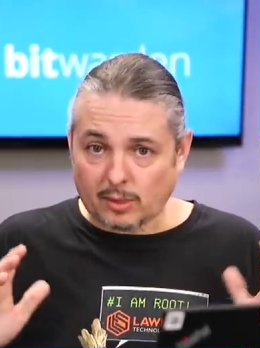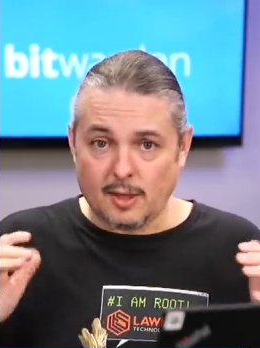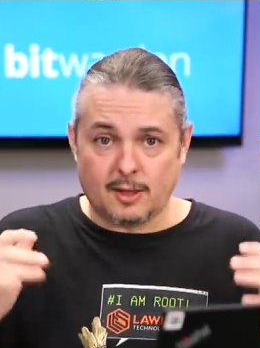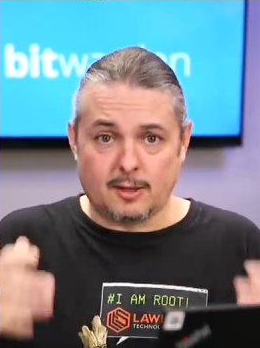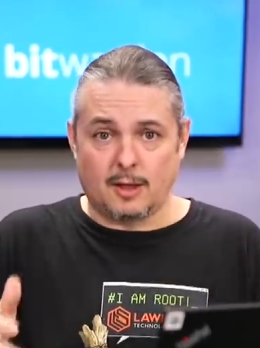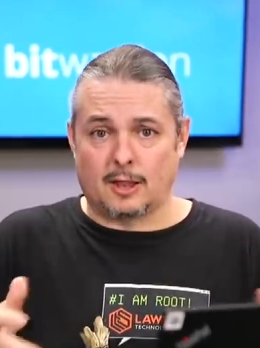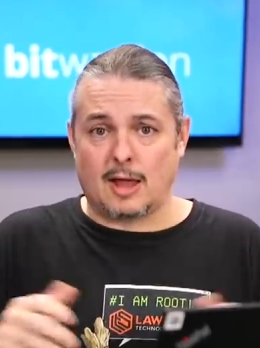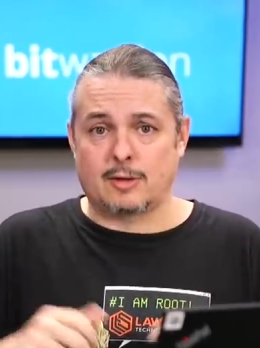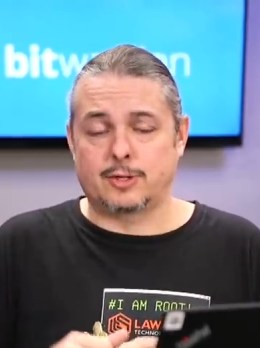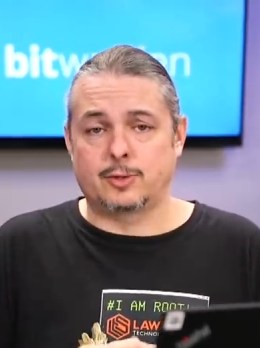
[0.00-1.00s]
it
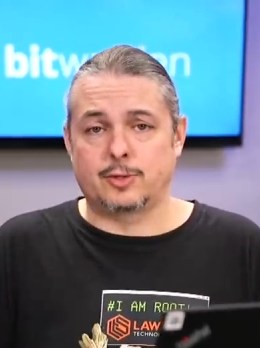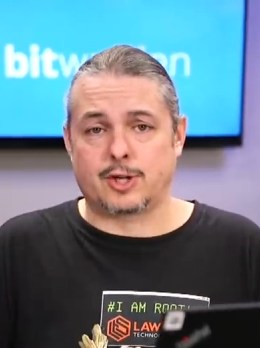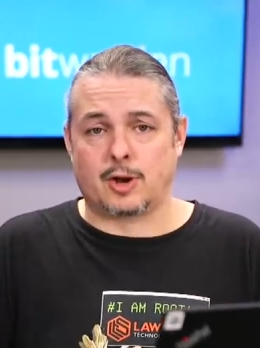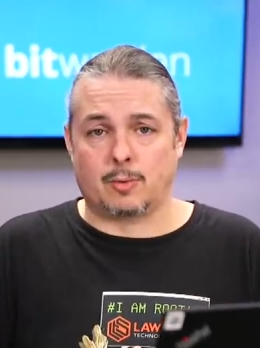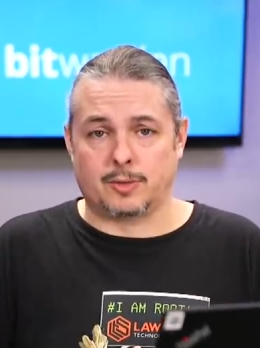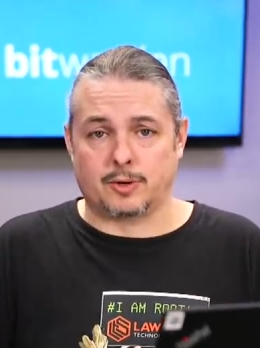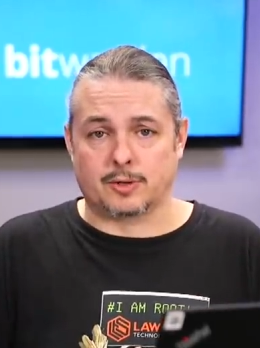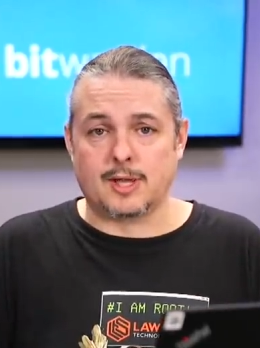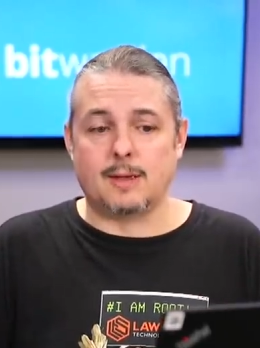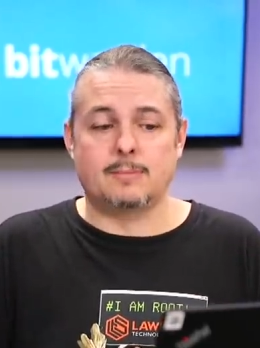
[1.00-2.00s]
allows you to share it with your
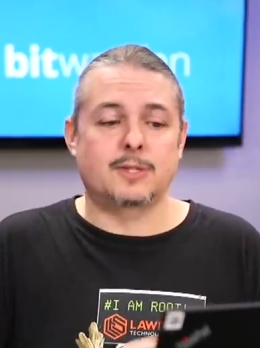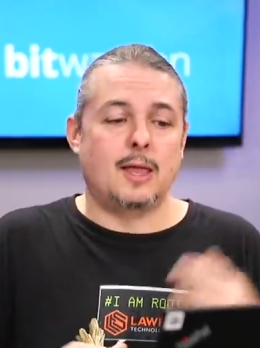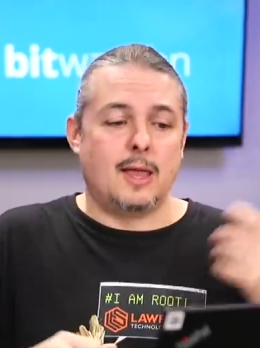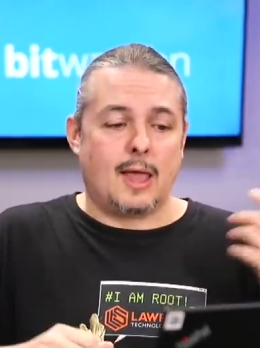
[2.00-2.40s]
teams.